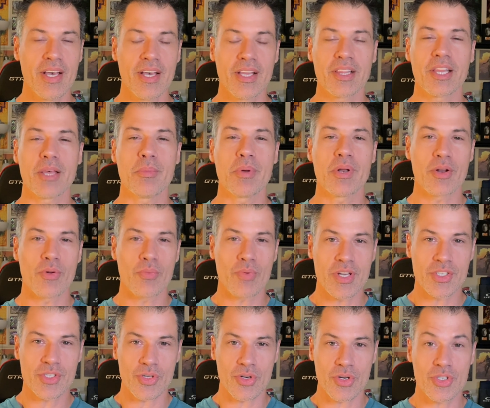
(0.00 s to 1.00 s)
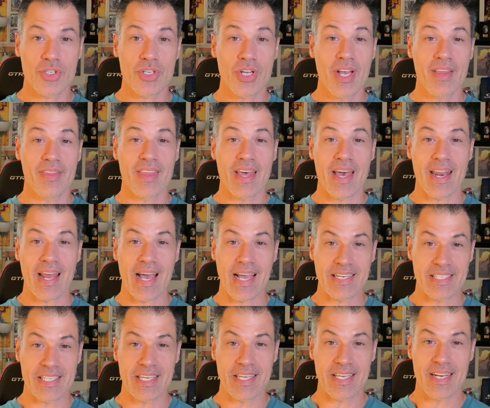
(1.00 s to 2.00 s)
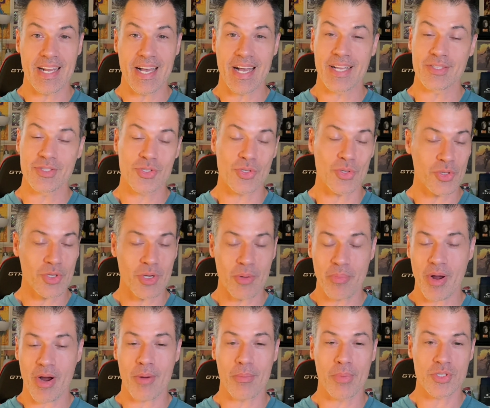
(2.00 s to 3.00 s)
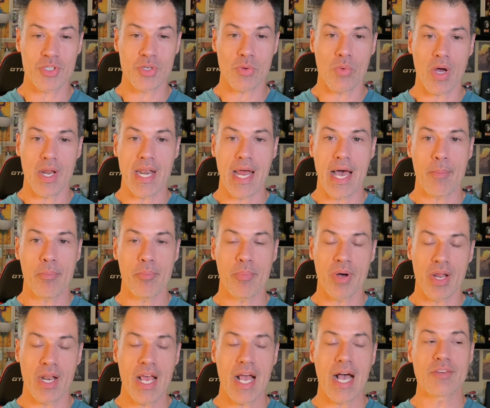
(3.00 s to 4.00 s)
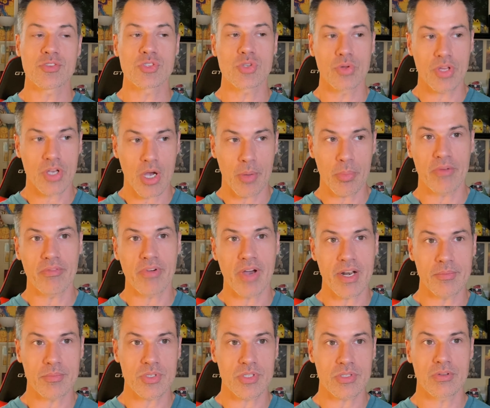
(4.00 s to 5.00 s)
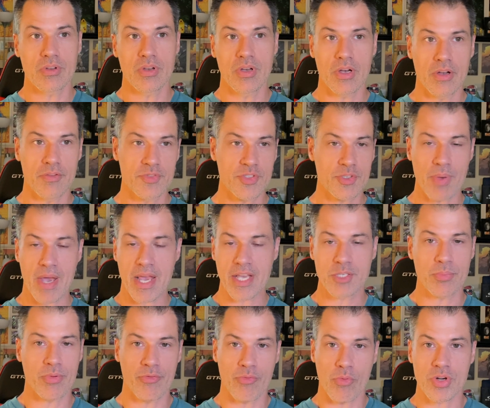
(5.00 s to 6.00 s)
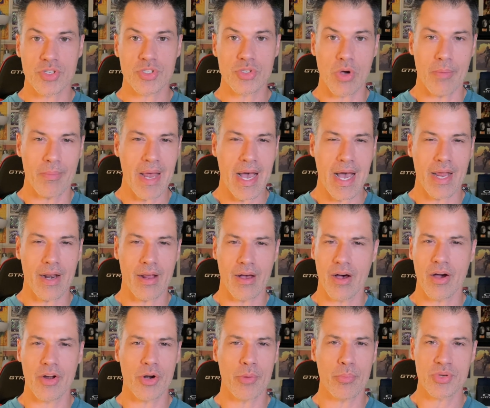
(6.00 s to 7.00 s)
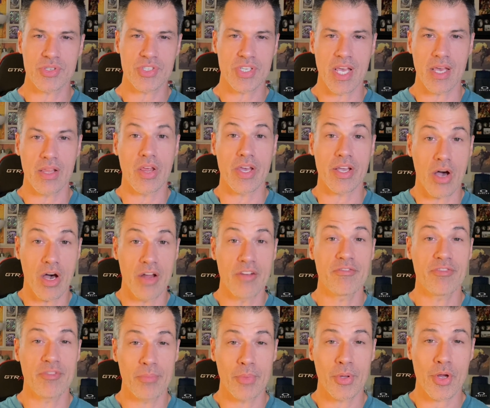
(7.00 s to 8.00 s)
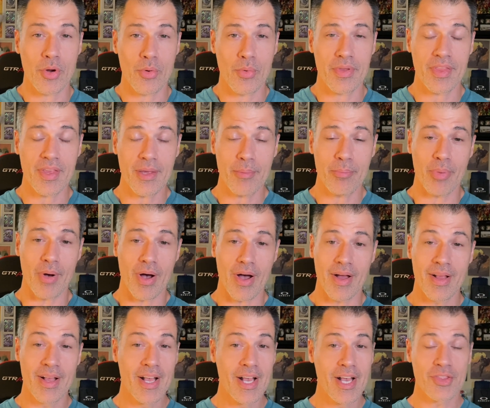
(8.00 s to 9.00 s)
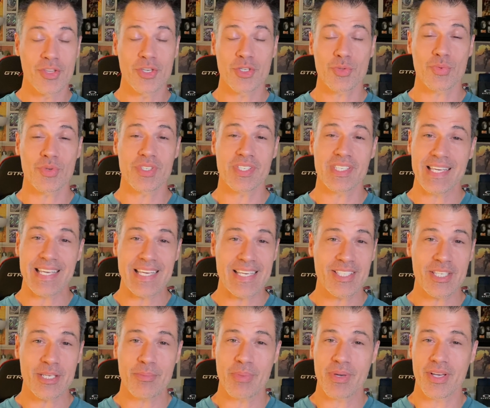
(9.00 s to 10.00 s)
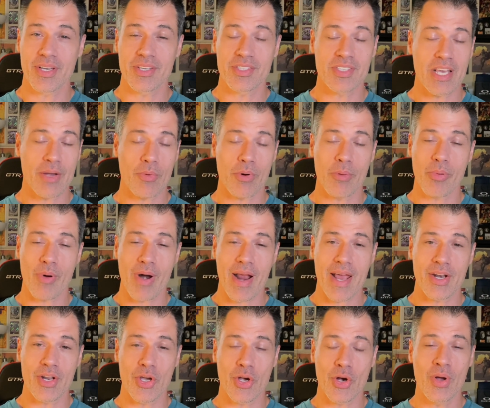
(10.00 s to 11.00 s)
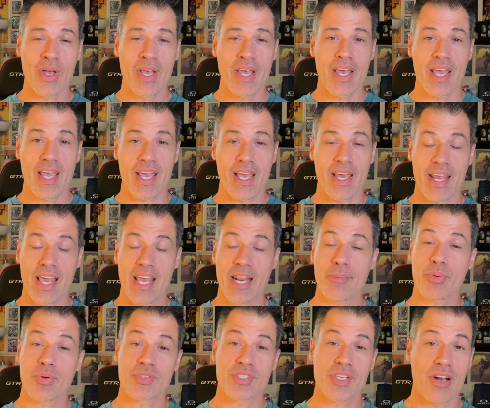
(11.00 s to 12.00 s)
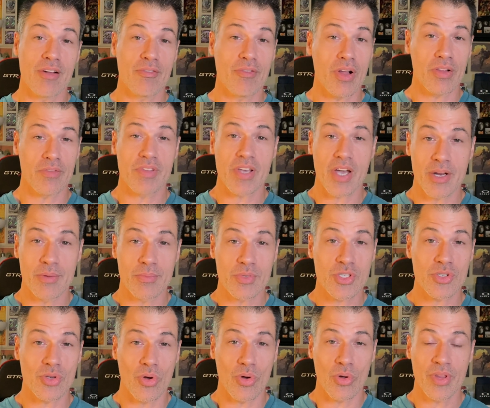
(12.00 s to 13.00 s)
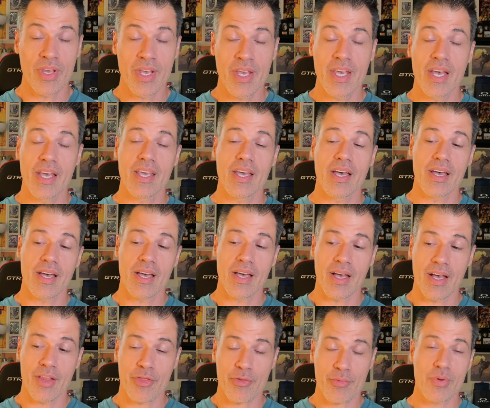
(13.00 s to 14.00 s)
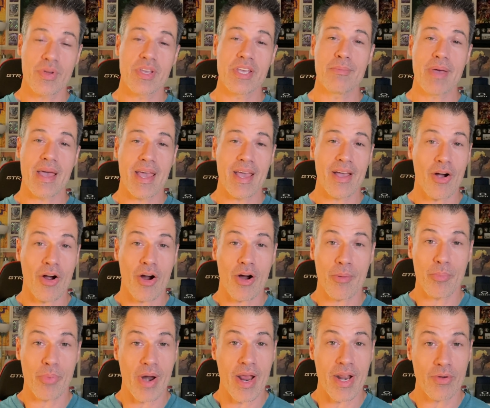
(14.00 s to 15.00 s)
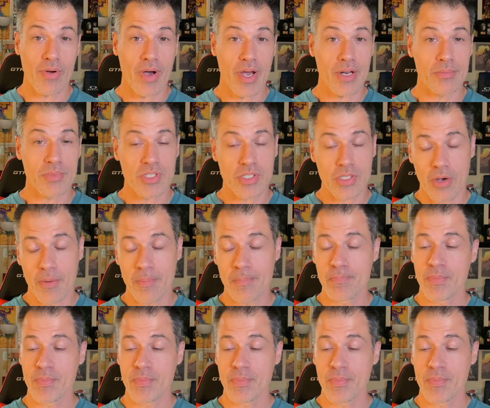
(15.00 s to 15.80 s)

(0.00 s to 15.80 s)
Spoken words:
limited research that I did on sold comparables and whatnot. But I've sold a couple of items of Spanx before, so I'm not 100% unfamiliar with it. But this was easy because they were brand new, and 80% of all of the items sold through eBay are brand new items. So